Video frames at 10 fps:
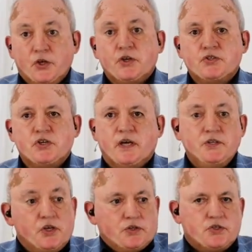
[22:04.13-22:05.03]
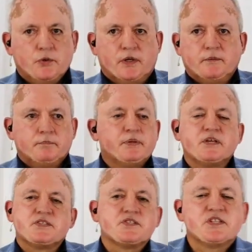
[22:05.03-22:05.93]
and you can do and you can do it
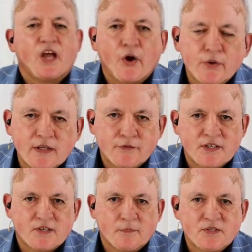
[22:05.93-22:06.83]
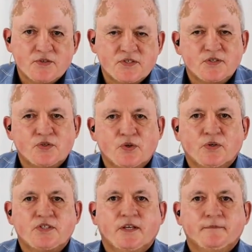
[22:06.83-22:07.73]
because it's the only reason I'm interested in
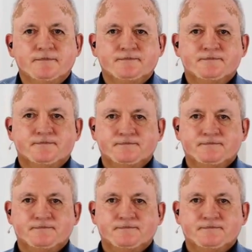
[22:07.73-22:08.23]
talking to you.